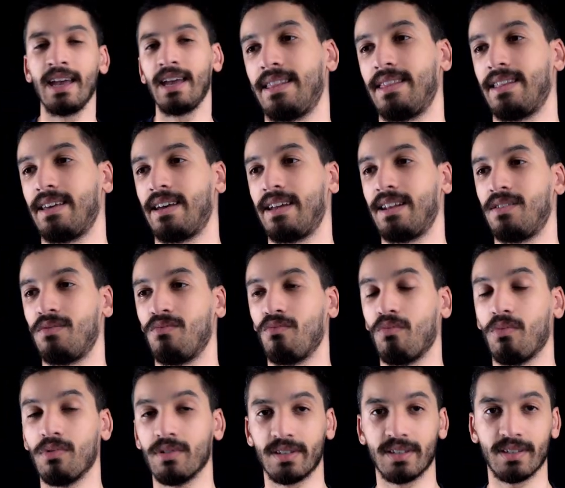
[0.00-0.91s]
and
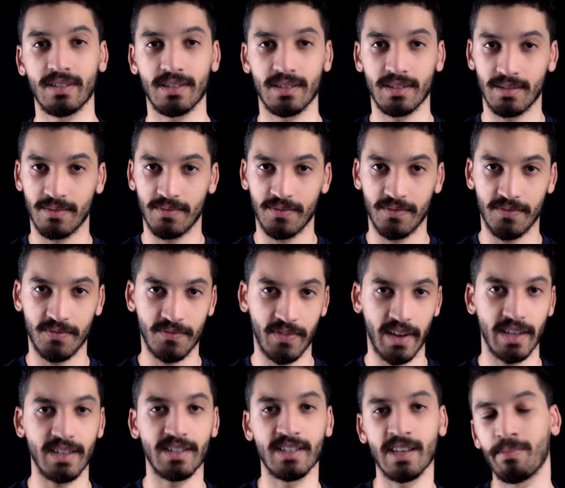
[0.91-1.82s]
then once
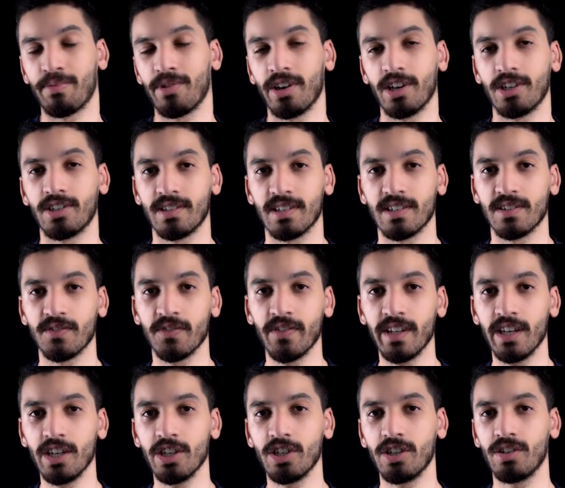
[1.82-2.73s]
phase separation is
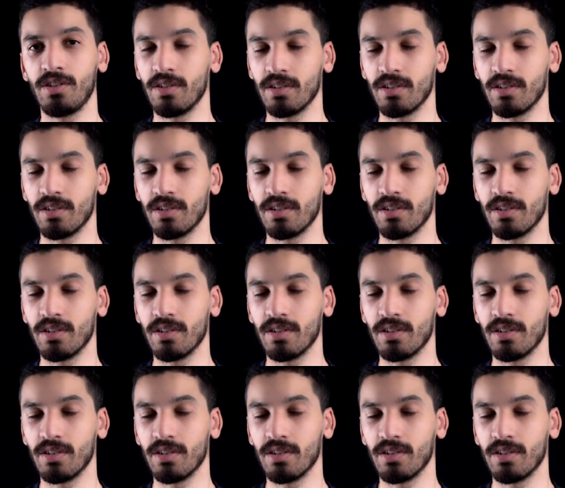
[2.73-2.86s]
finished,